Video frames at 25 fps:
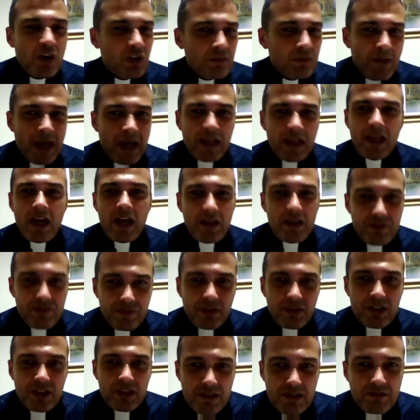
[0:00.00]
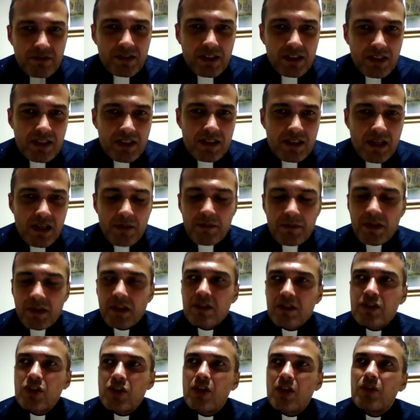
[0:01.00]
All my life was really
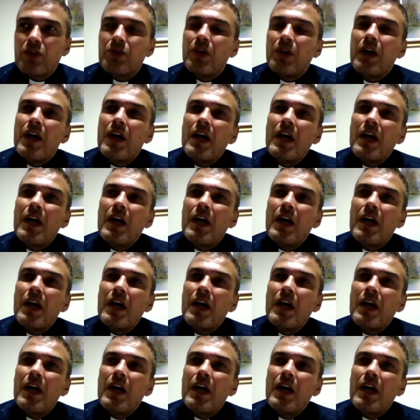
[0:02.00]
something. So